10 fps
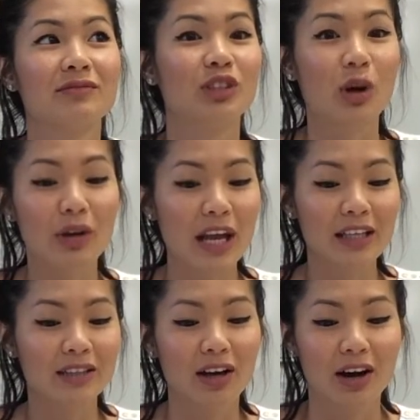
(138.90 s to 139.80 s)

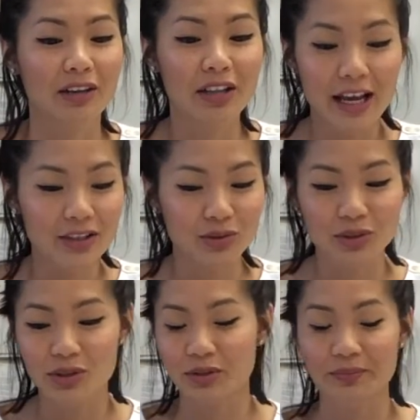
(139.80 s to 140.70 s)
donate to our
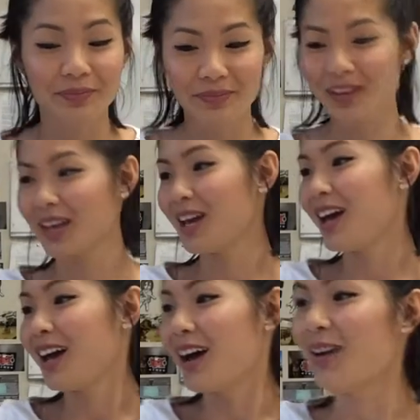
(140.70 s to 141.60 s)
classroom.
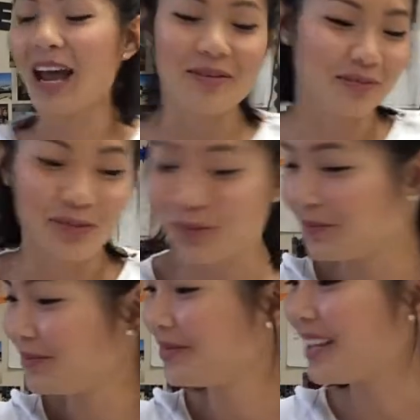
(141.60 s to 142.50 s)
Okay,
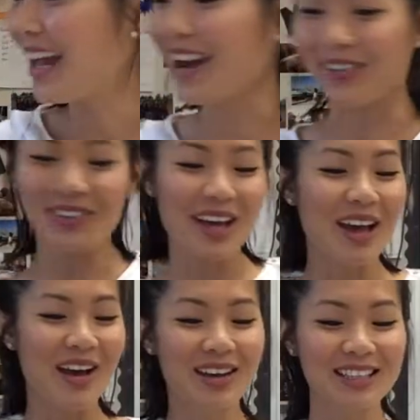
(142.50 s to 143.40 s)
enough,
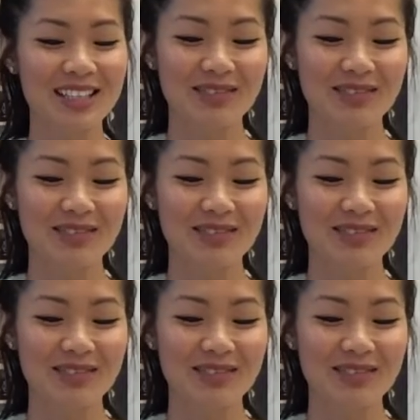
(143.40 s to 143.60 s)
because